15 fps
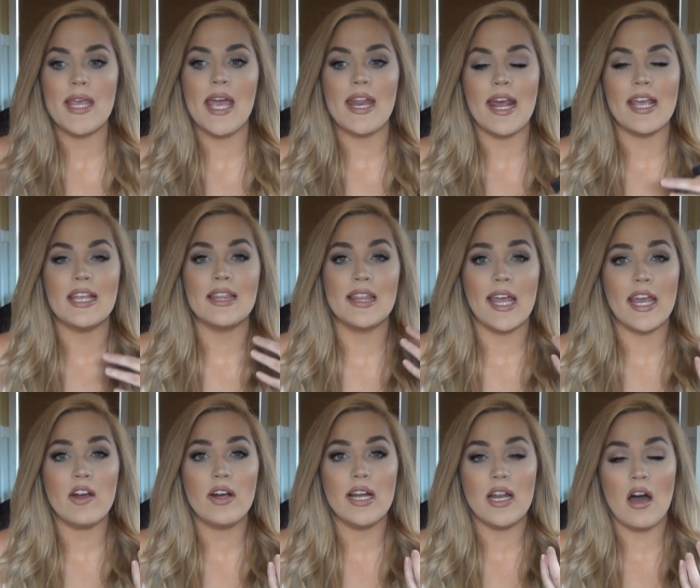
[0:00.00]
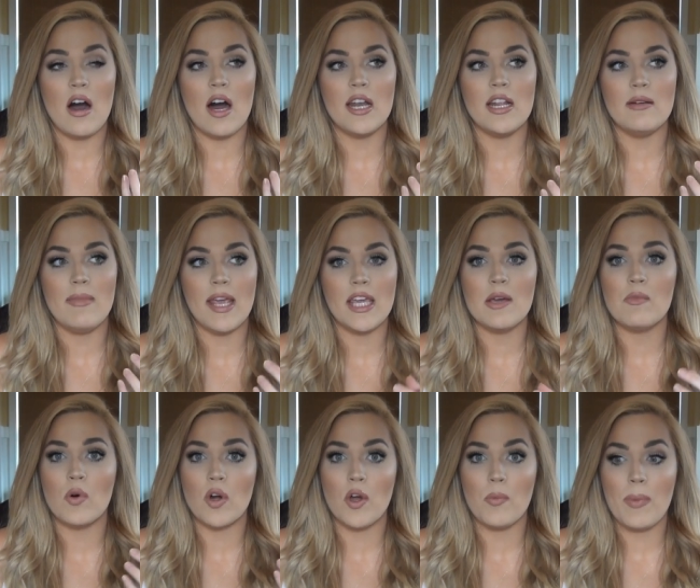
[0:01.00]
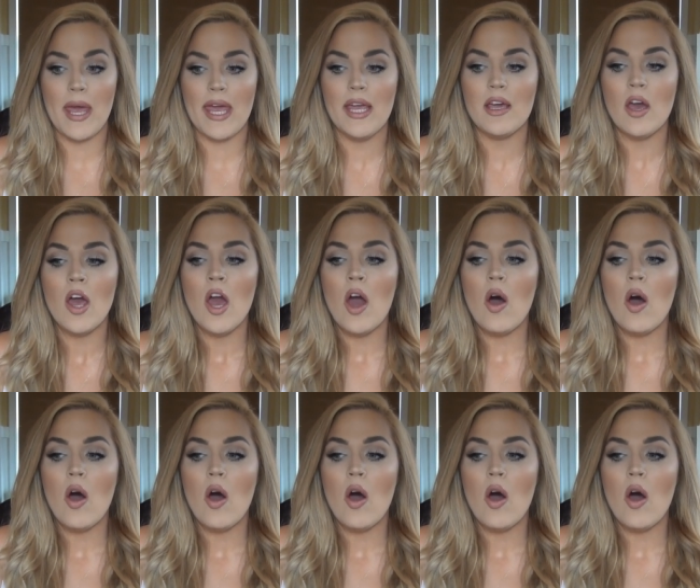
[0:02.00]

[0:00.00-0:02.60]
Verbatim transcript: and I can layer it on and make it more opaque,